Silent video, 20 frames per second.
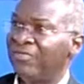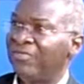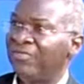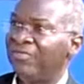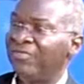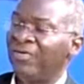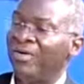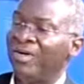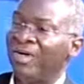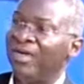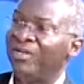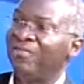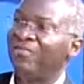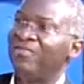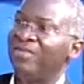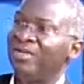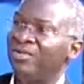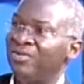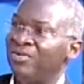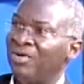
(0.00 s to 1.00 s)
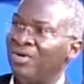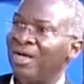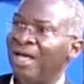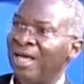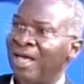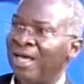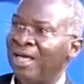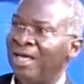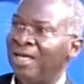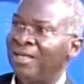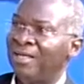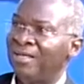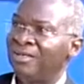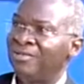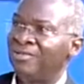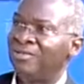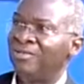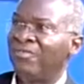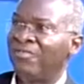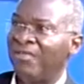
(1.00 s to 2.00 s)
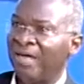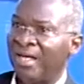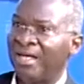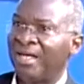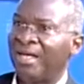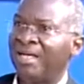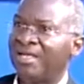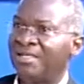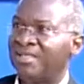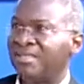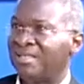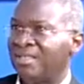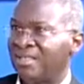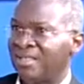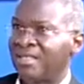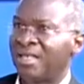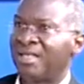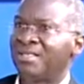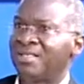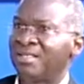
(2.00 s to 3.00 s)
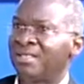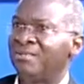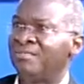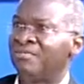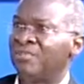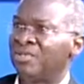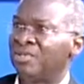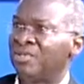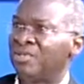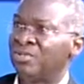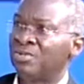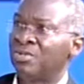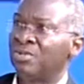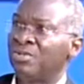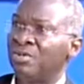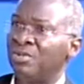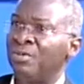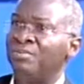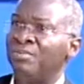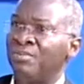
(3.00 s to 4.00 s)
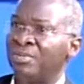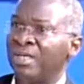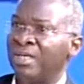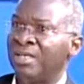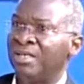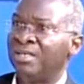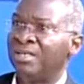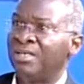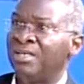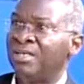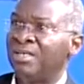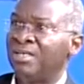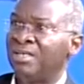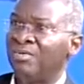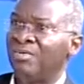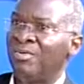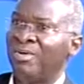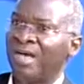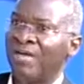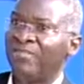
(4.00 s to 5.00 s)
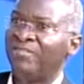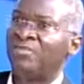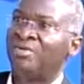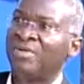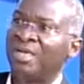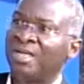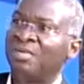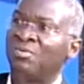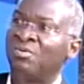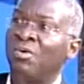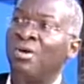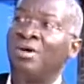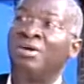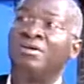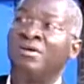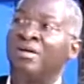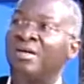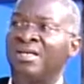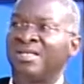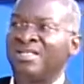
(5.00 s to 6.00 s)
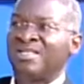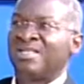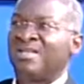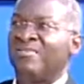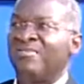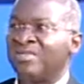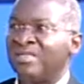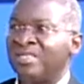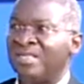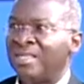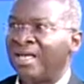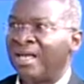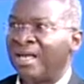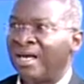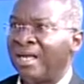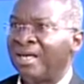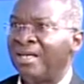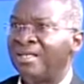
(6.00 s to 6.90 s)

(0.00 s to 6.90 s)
for every dollar to finance that importation component, we have to get 170 naira,